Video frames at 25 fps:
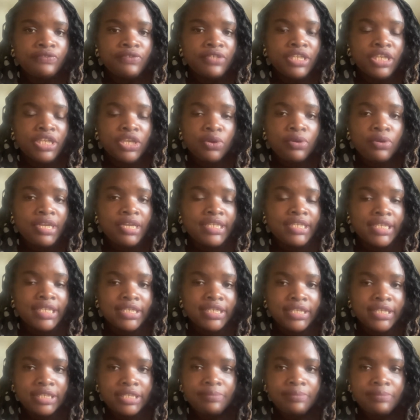for the
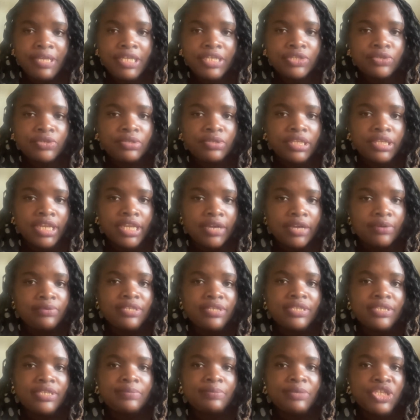localization space and the
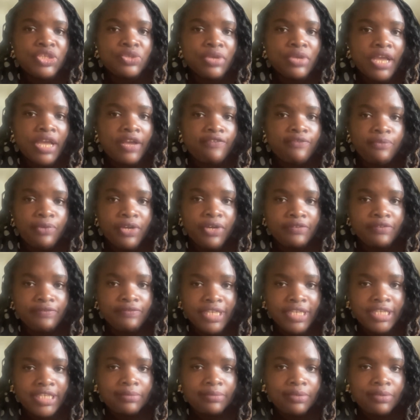language space to have more
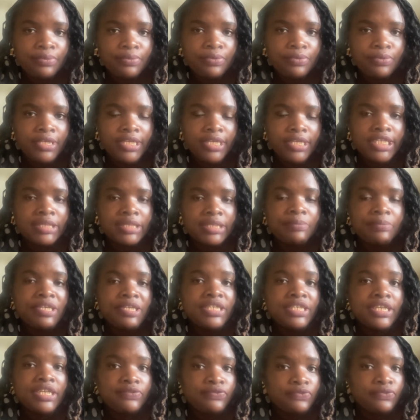investment put in,
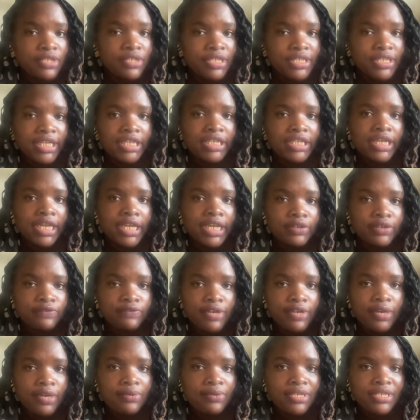especially for such kind
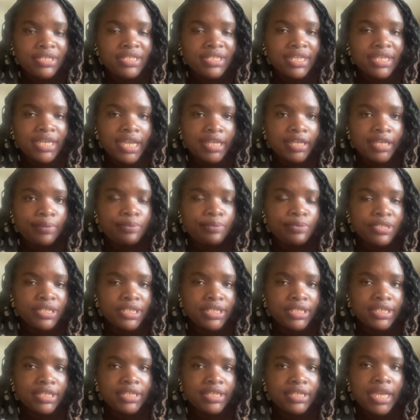of languages that are
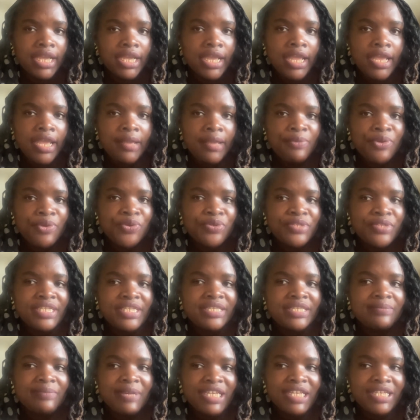underrepresented, because
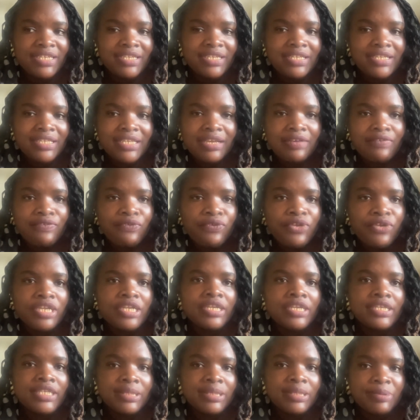it's much easier for
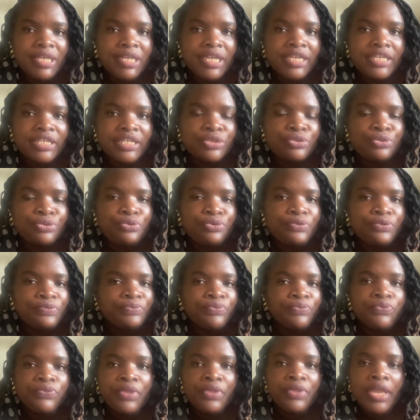English speakers
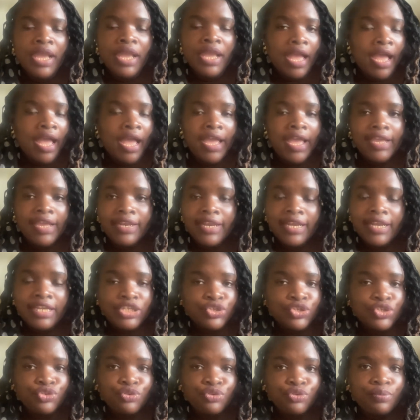who are a
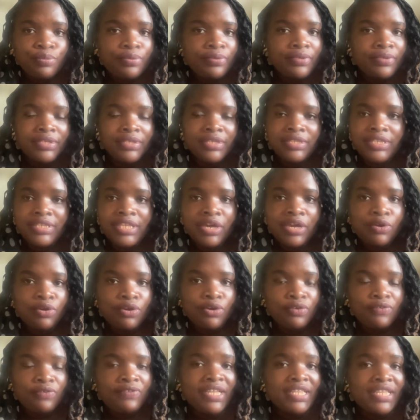large group. They're
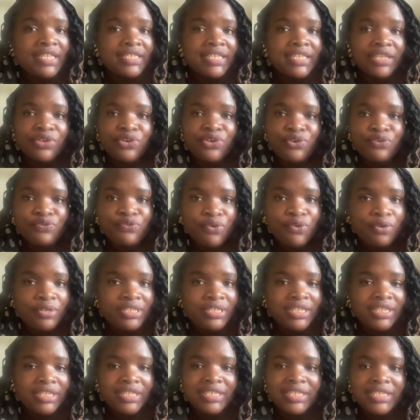all over, there's a lot of
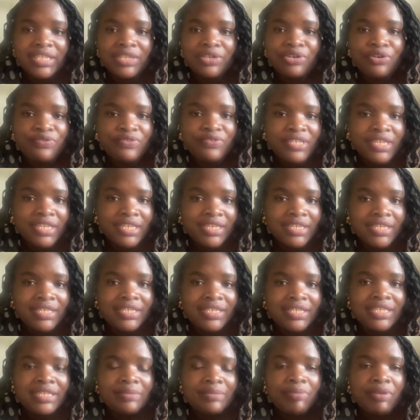content, there's a lot of
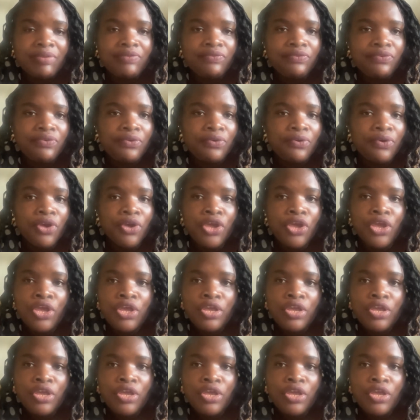sentences, but for